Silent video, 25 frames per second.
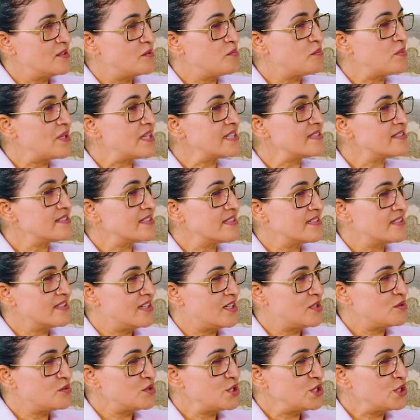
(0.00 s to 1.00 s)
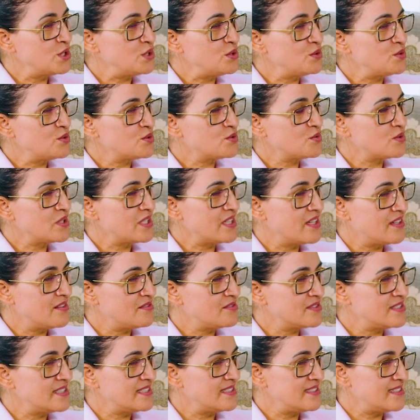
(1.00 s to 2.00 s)
Plus, in our news, we
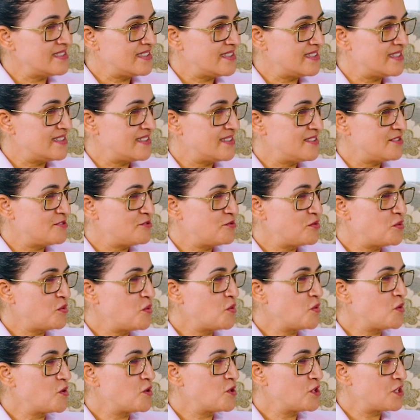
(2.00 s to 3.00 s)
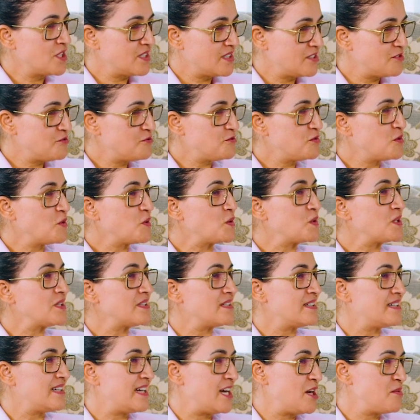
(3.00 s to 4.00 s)
have the
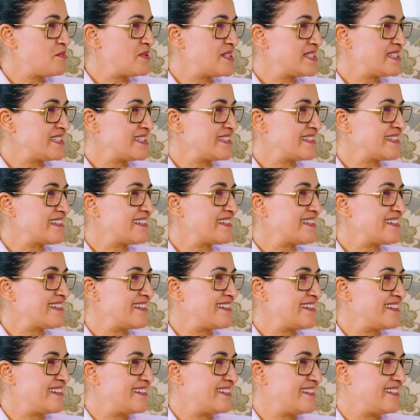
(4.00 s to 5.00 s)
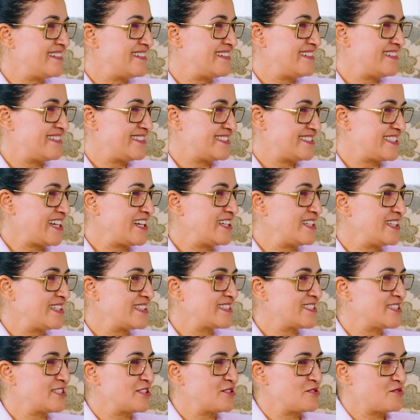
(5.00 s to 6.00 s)
four Amazigh
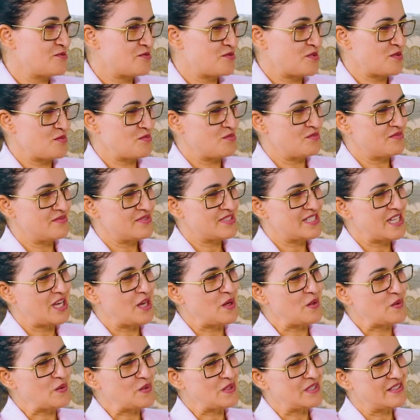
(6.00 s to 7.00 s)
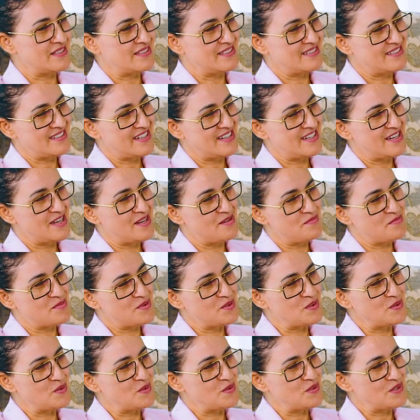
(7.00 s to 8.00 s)
dialects from south up
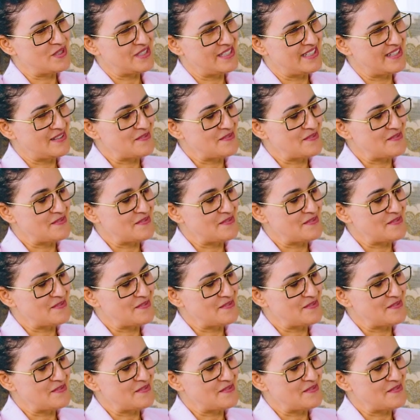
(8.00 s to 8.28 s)
north.